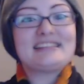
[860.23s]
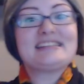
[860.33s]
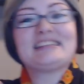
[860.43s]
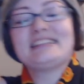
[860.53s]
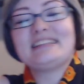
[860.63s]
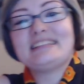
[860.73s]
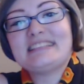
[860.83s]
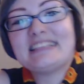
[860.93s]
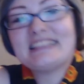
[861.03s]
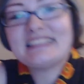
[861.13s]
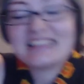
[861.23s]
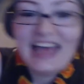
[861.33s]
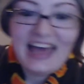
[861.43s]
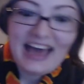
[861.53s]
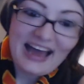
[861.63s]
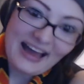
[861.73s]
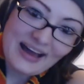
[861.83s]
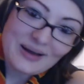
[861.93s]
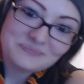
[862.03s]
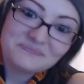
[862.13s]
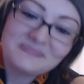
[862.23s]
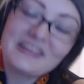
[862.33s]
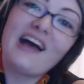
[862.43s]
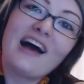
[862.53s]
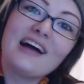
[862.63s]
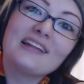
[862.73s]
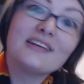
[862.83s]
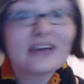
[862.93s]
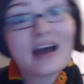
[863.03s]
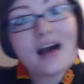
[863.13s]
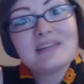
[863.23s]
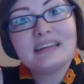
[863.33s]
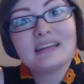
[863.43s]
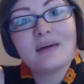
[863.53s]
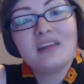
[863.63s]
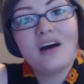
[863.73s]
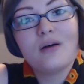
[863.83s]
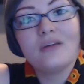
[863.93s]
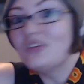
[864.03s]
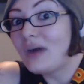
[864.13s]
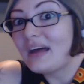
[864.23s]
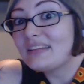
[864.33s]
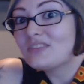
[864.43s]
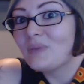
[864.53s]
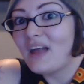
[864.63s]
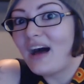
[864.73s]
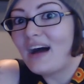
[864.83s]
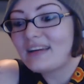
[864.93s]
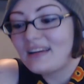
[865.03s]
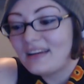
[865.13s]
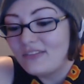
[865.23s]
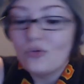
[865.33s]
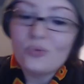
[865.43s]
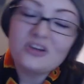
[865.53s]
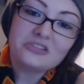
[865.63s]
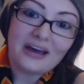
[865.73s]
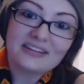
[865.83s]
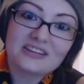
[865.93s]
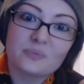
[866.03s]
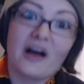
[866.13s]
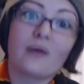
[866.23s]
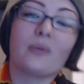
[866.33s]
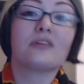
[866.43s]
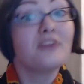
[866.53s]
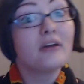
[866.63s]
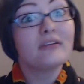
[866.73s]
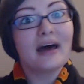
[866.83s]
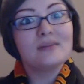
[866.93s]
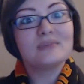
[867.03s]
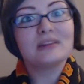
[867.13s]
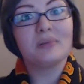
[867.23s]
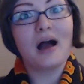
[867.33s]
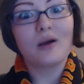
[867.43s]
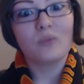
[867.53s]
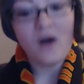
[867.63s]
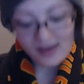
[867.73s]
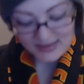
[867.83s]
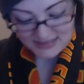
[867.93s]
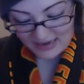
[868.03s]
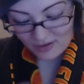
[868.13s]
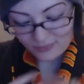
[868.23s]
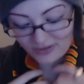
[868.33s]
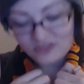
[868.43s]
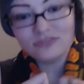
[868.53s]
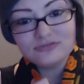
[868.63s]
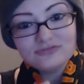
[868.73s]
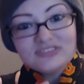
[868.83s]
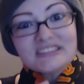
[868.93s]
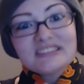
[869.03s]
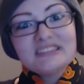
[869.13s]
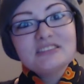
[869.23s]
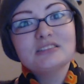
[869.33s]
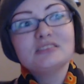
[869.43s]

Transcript: Mm. Um, leave a comment. Let me know if you got this block, if you wish you got this block, what your favorite item in the block was, how much you fucking